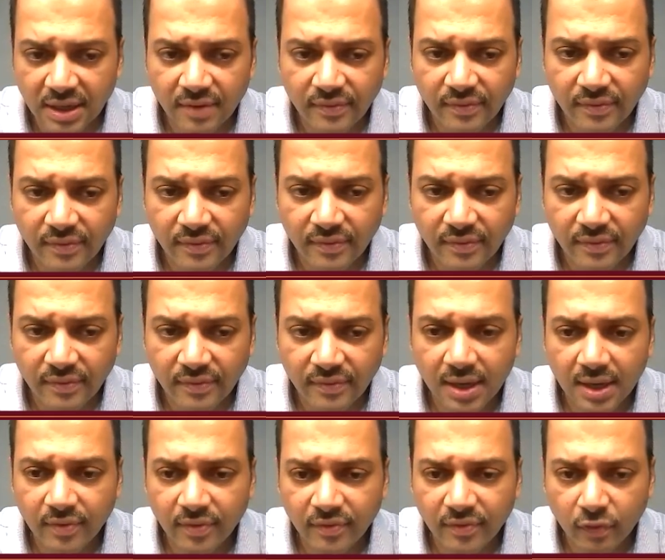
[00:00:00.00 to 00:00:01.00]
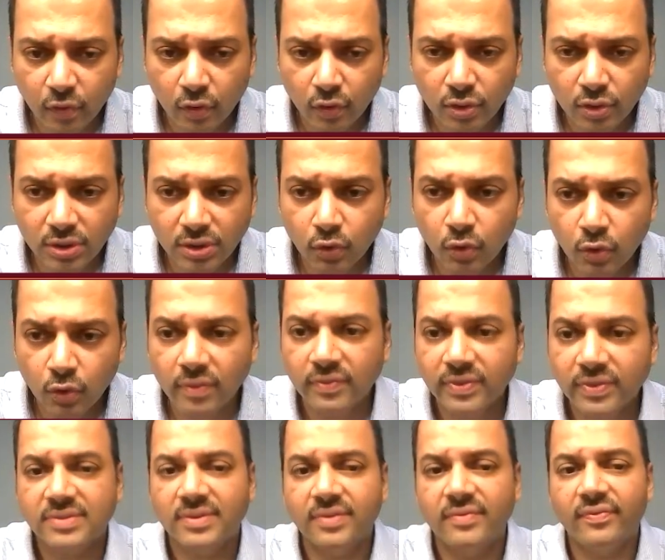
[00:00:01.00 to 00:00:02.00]
Having said that, we follow this whole
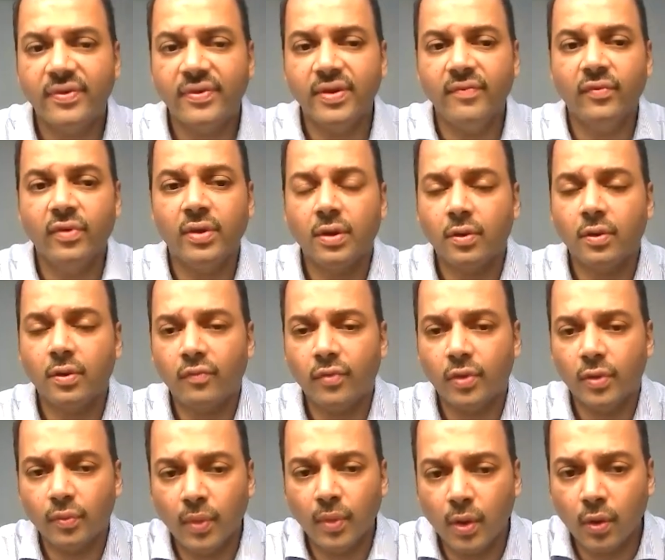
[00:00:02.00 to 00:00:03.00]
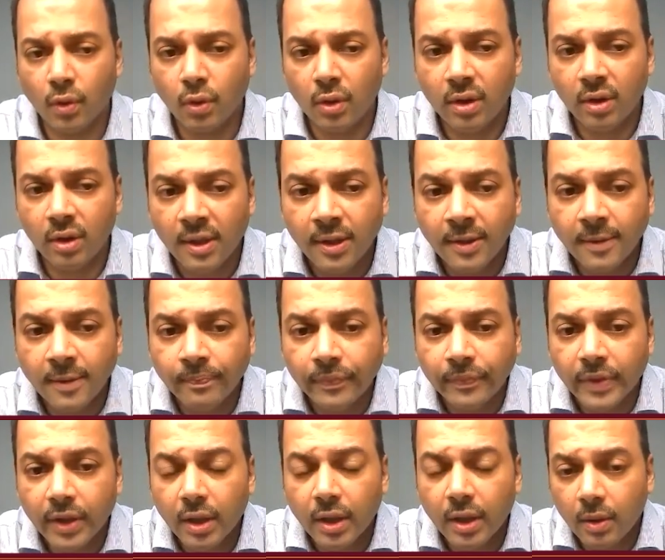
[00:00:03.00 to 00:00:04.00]
investment framework of what we call
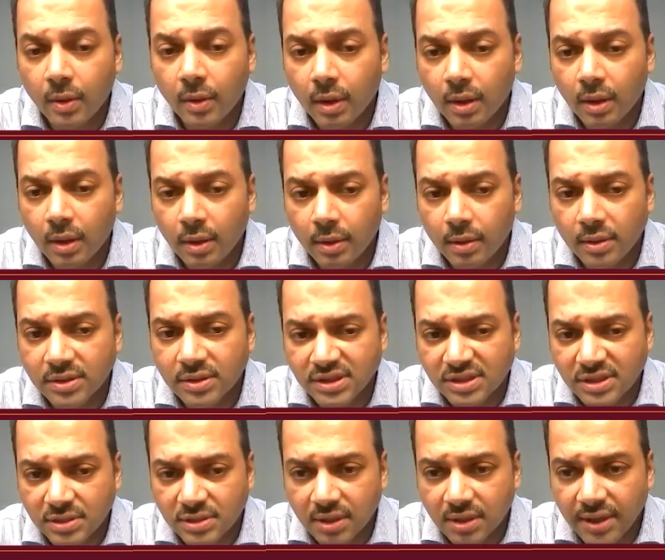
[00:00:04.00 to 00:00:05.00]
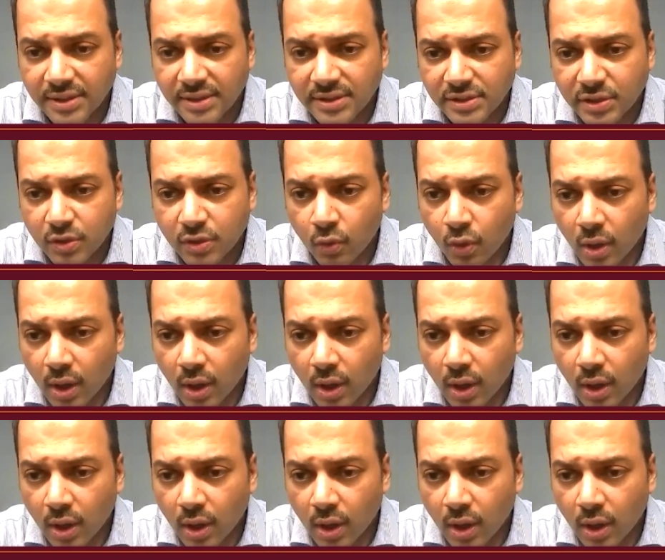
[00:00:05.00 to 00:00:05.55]
SQ